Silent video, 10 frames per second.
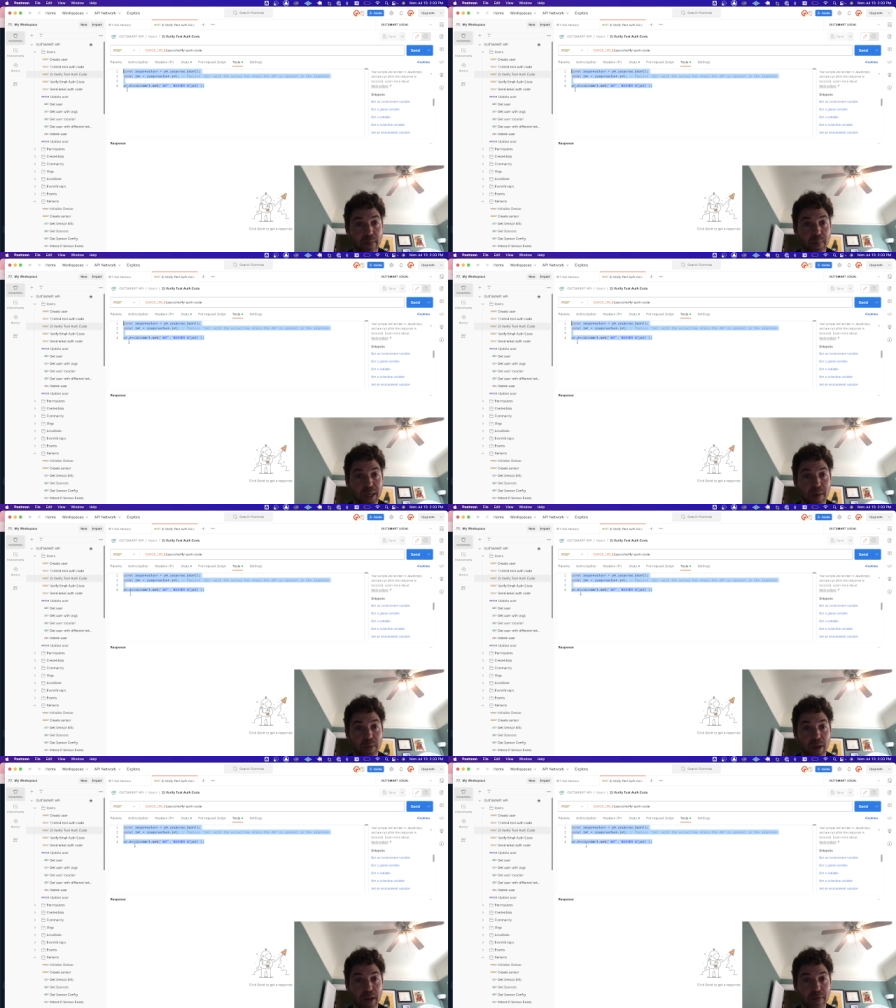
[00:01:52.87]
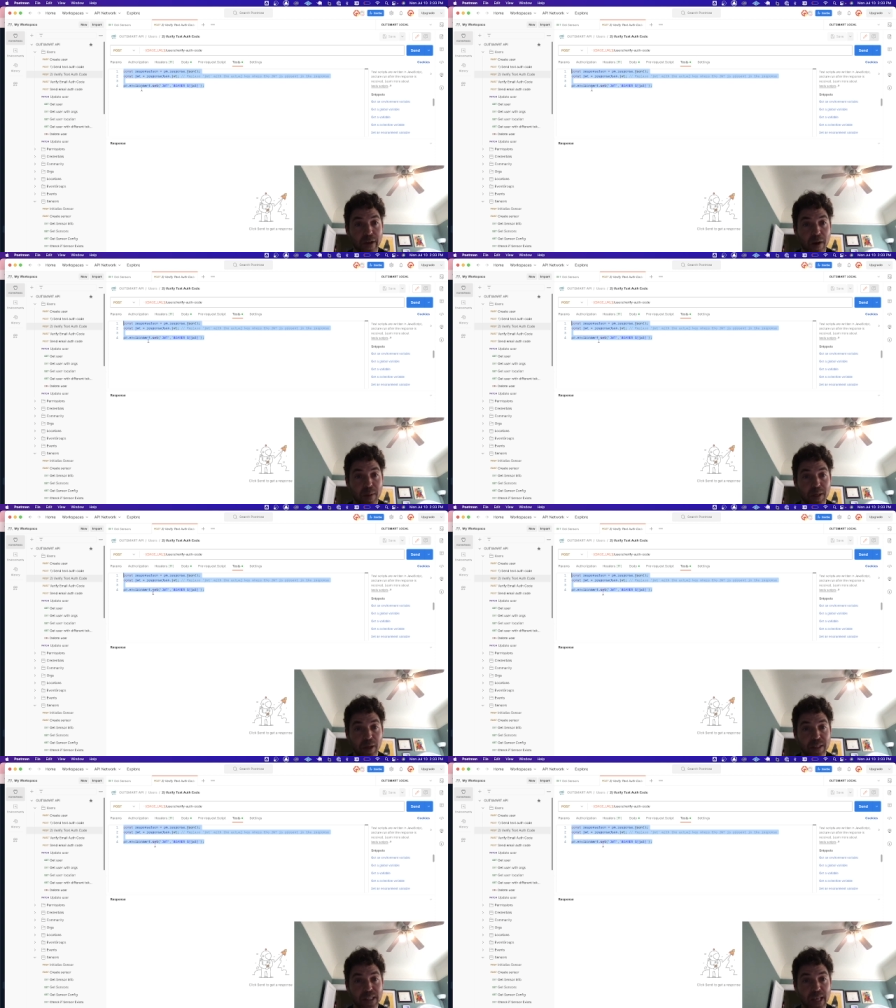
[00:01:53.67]

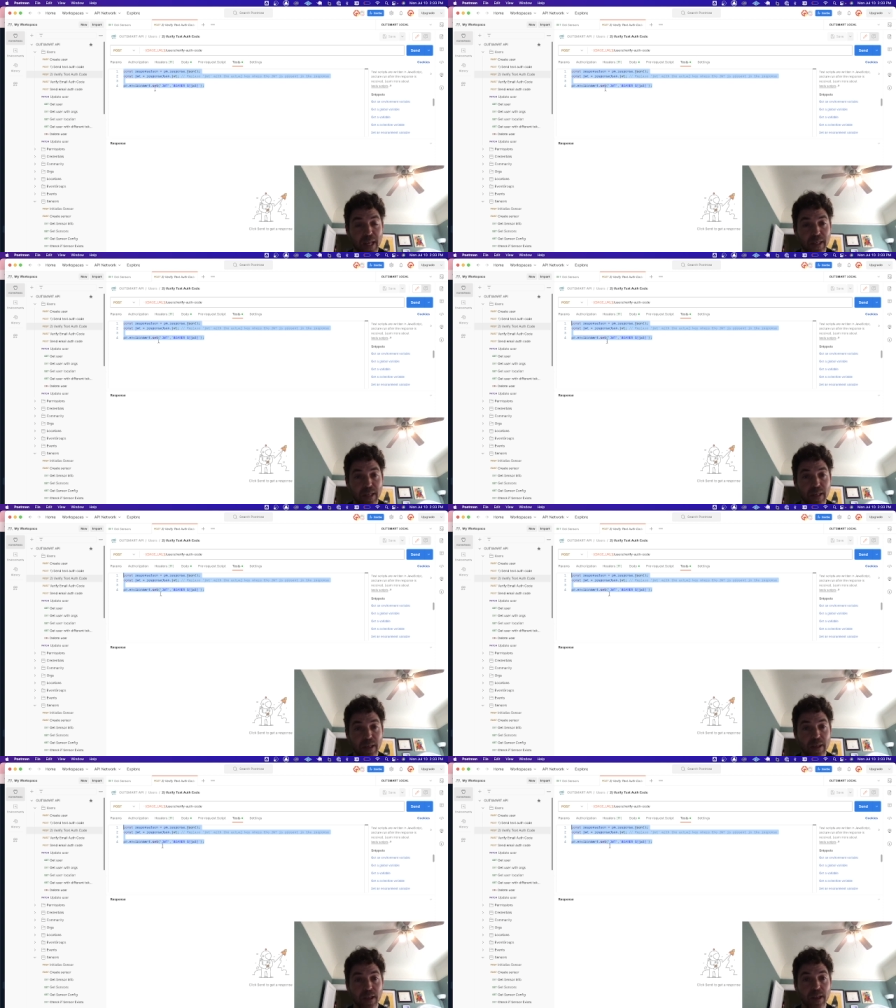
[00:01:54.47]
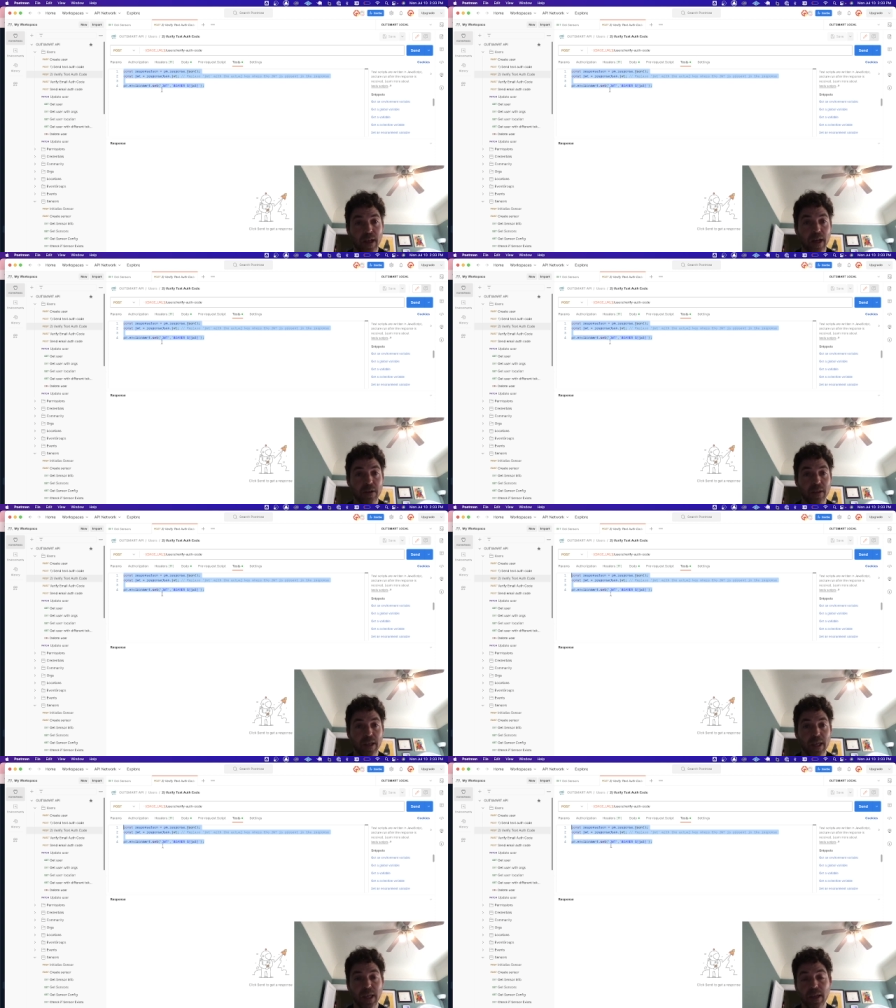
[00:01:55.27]
pm.environment.set under the
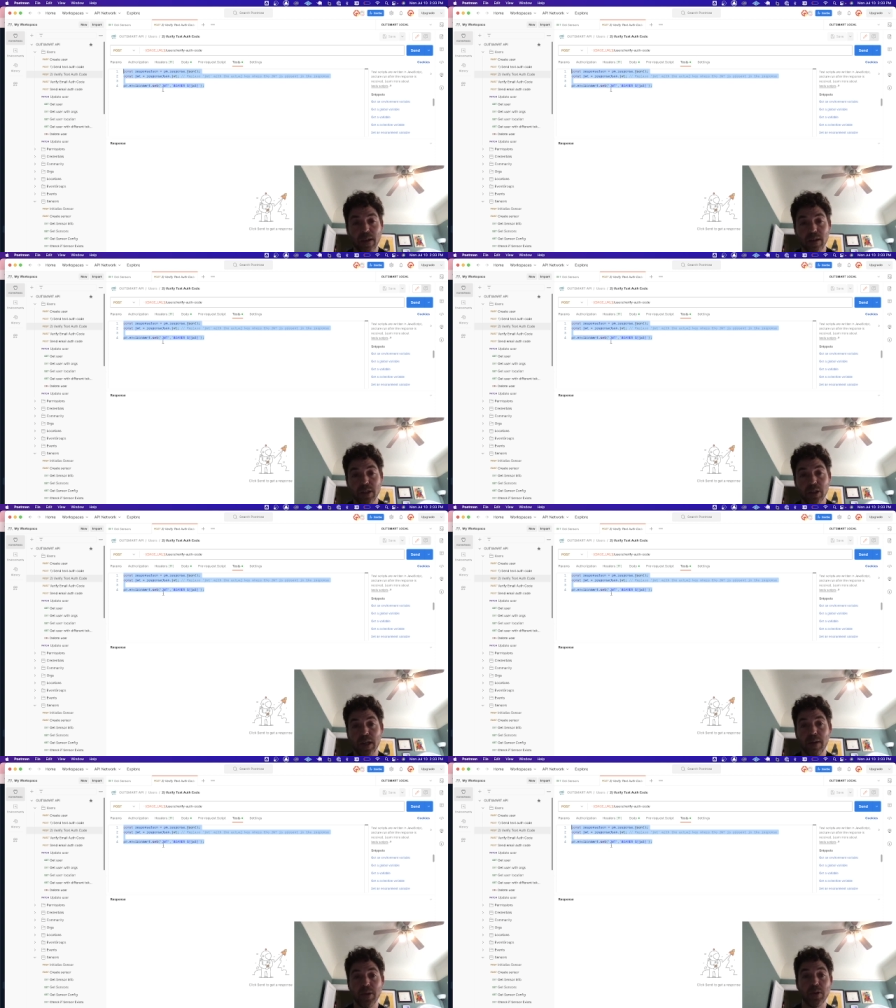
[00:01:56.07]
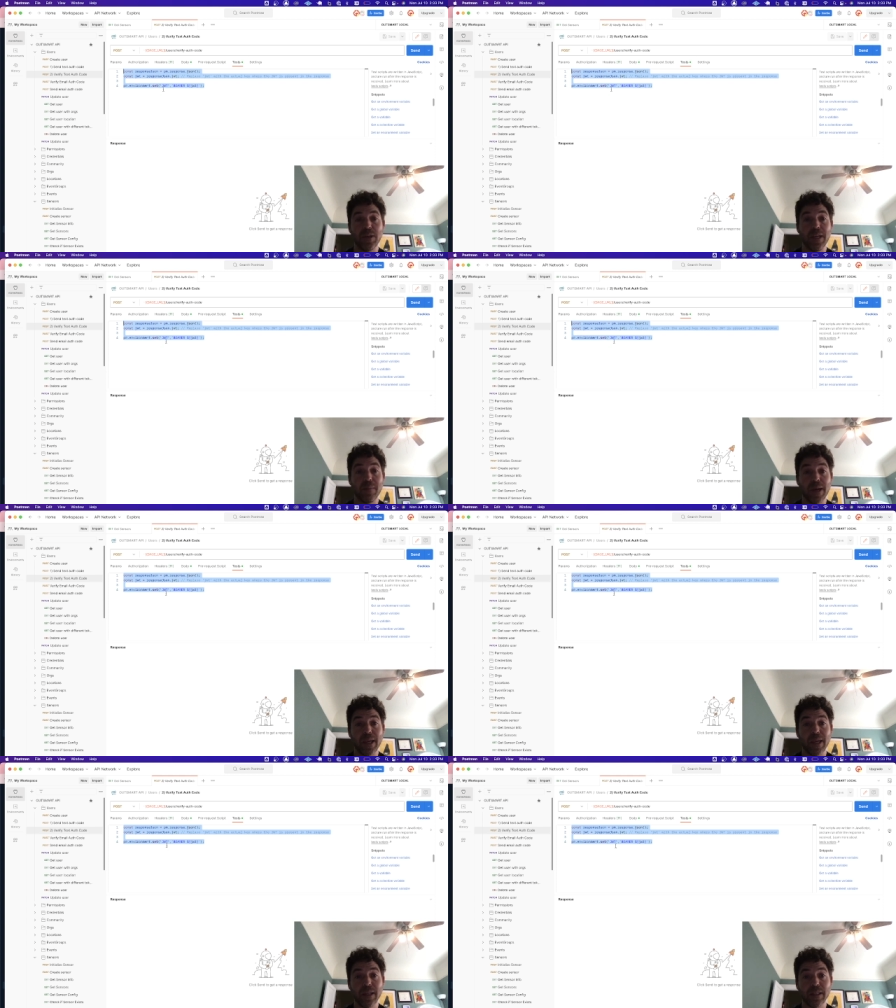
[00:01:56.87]
key JWT in my
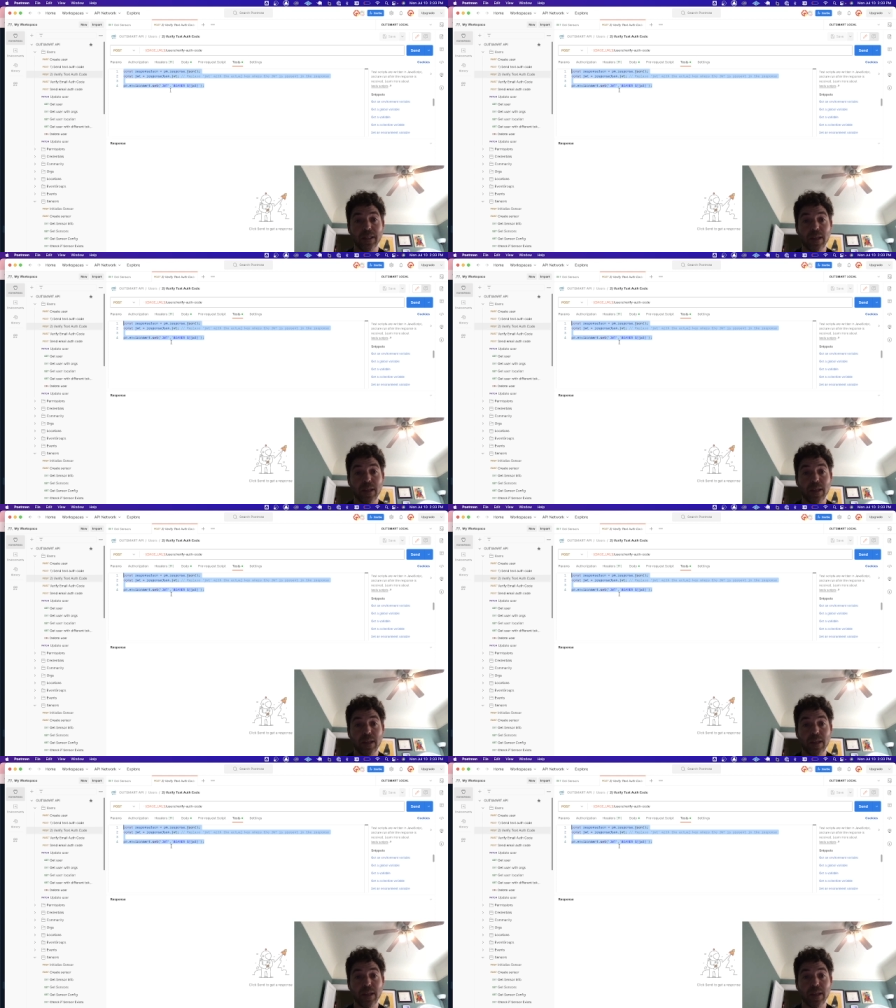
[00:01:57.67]
case,